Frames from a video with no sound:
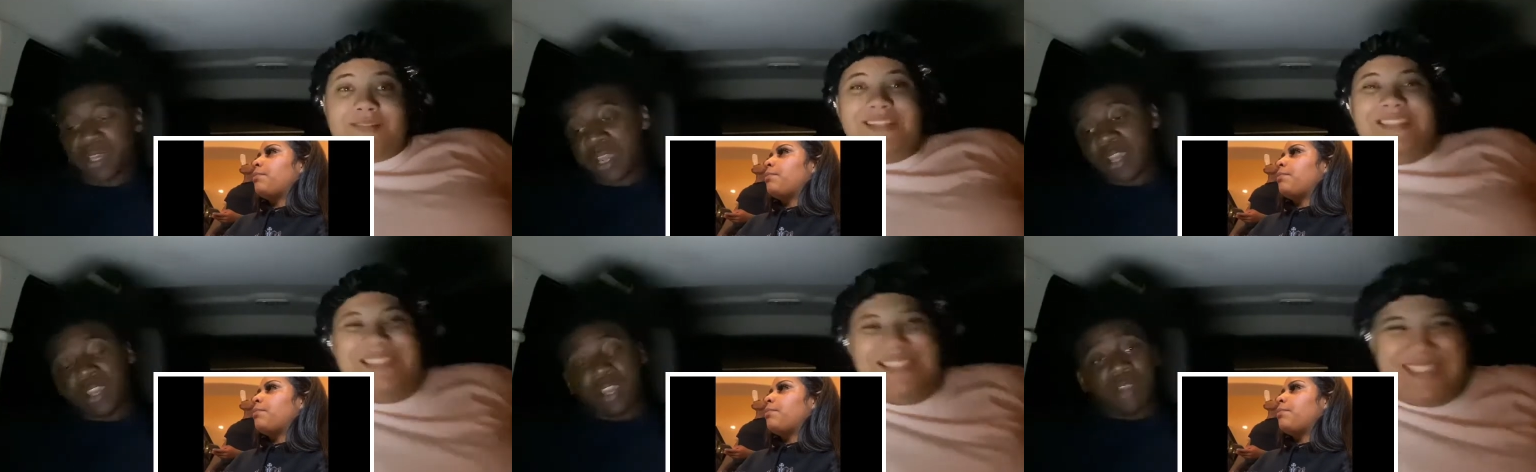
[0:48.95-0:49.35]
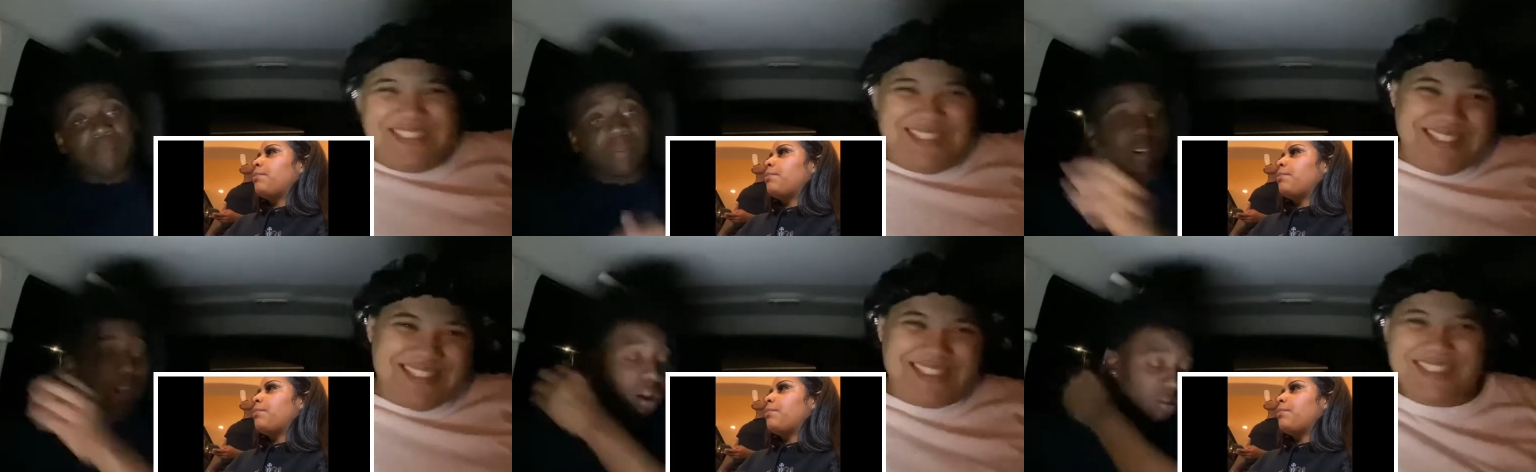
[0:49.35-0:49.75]
Speaker 1: But
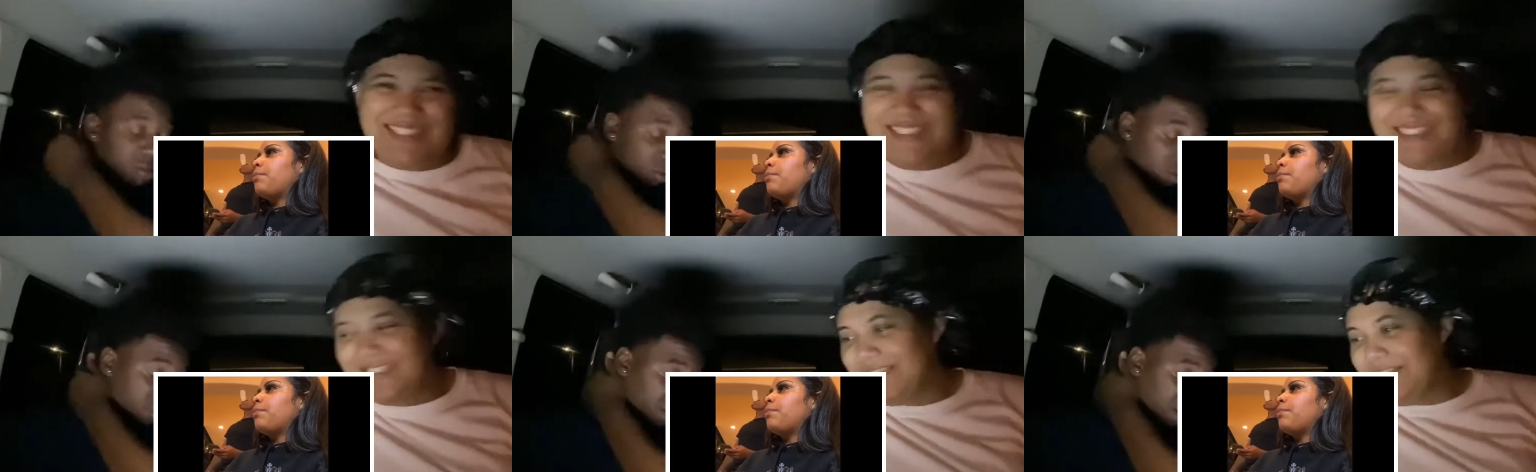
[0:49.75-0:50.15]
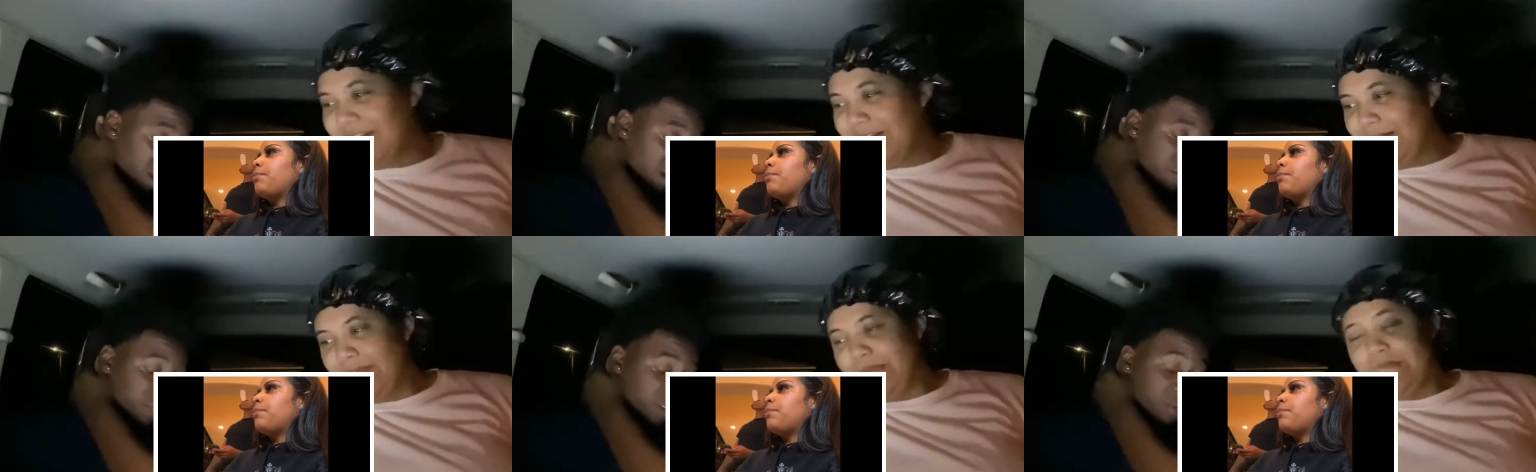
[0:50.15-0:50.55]
now, no cap. Uh,
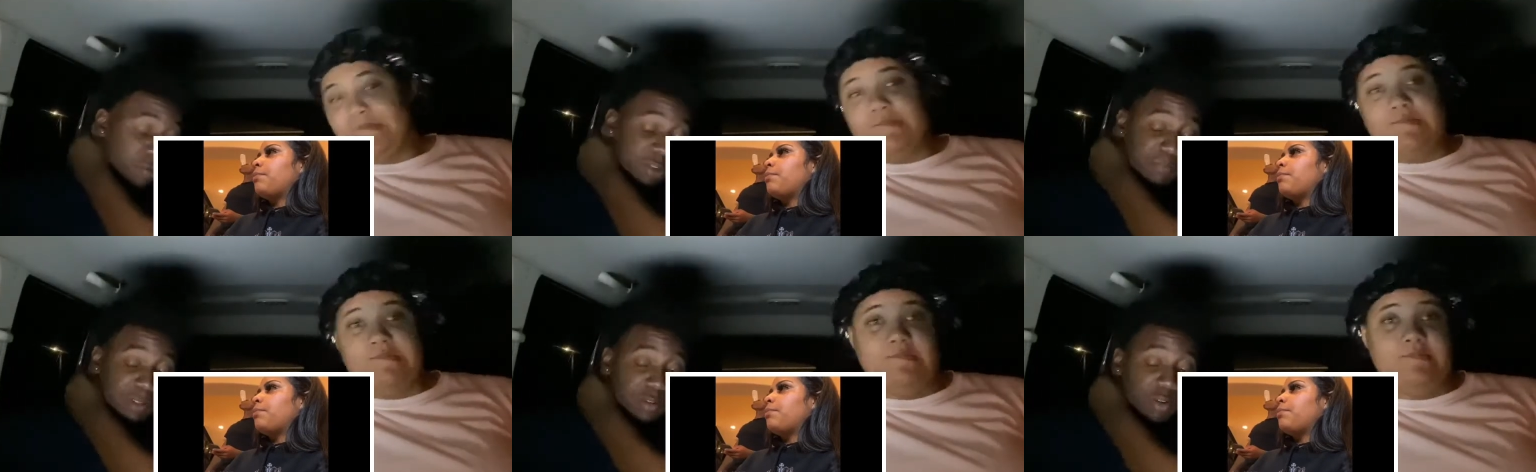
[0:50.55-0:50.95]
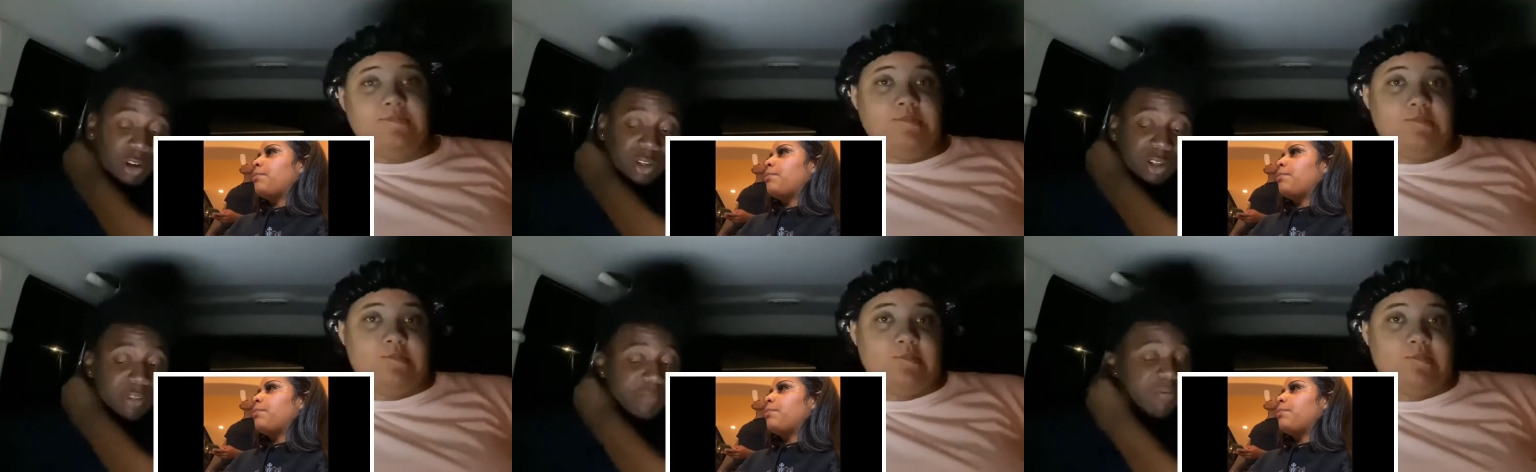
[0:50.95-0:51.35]
what's been going on? If
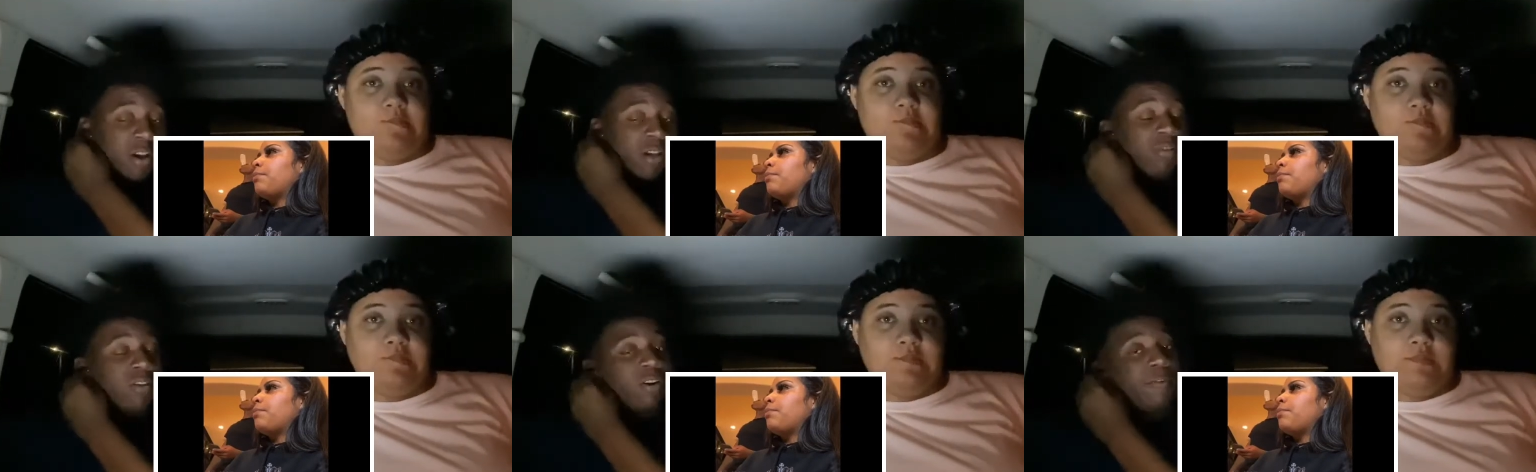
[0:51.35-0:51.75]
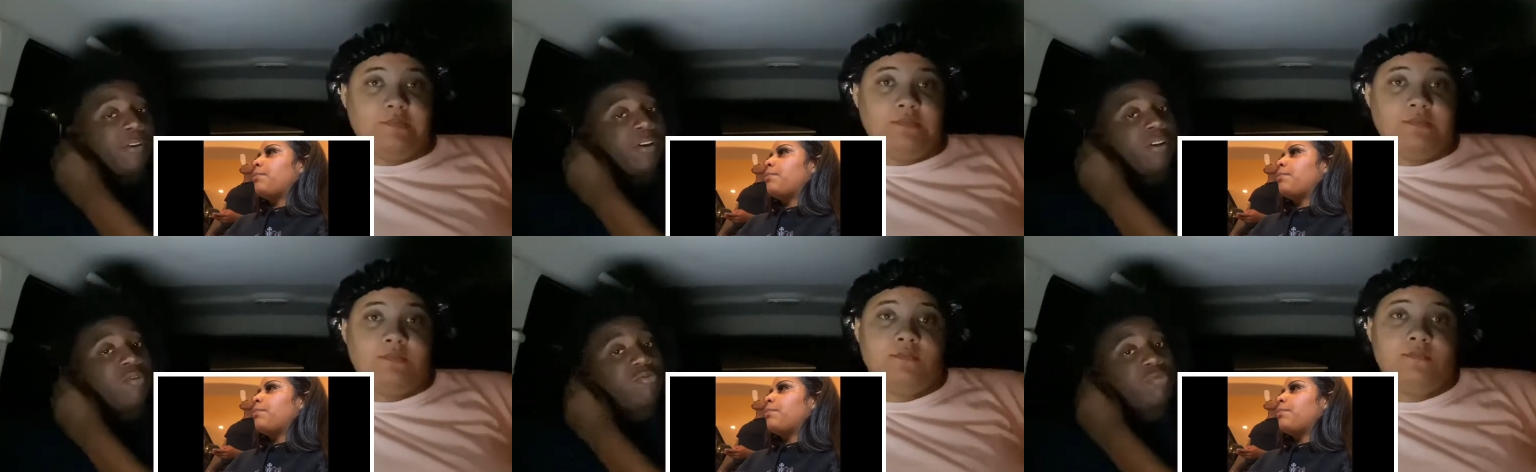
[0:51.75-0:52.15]
y'all don't already know,
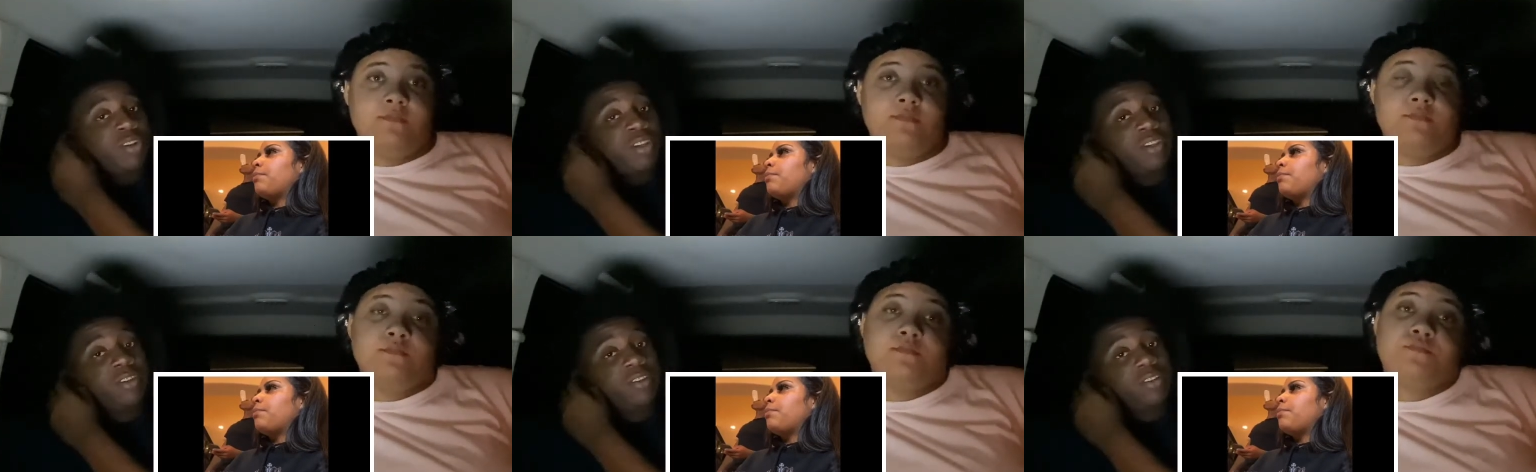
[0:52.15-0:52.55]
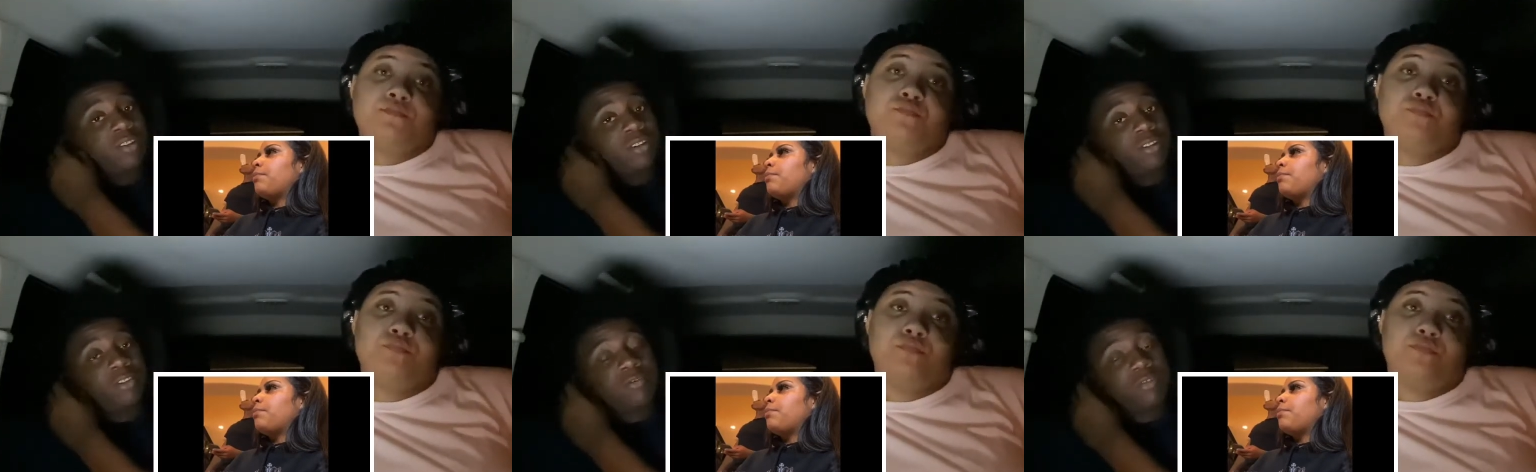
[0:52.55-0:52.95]
Neek
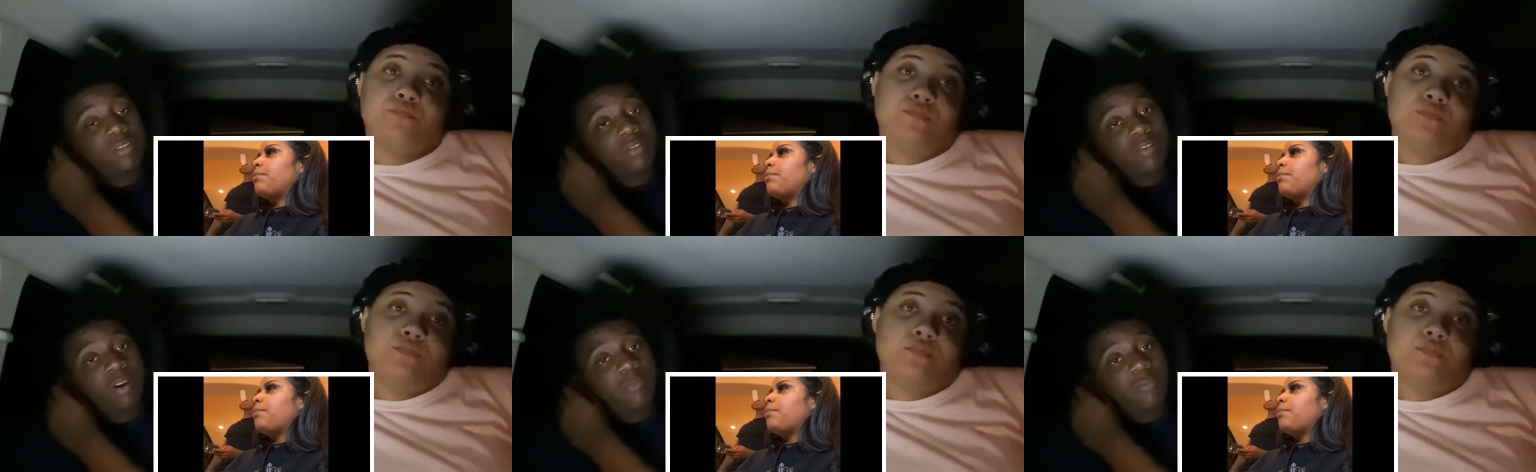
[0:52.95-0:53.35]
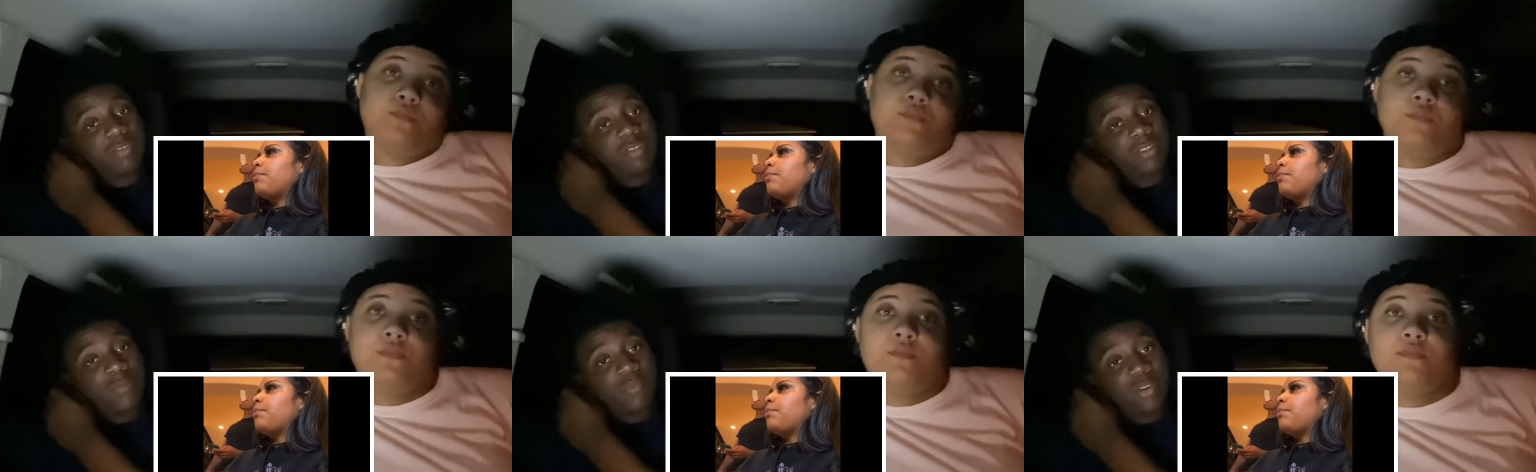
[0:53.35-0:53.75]
accused of Carmen was sleeping
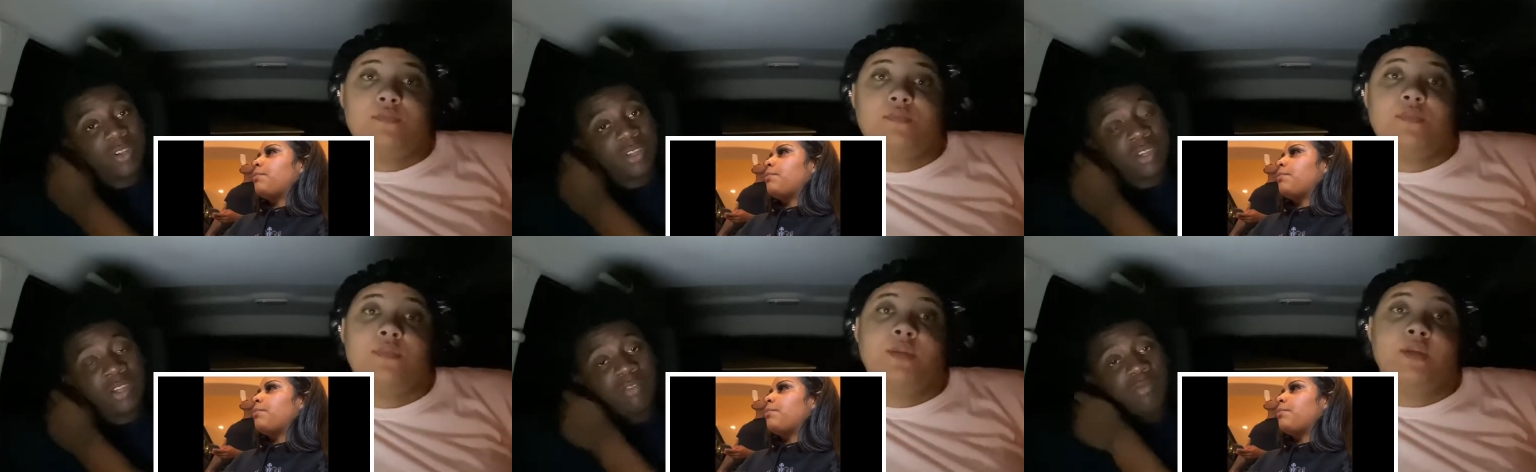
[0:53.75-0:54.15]
with Keem,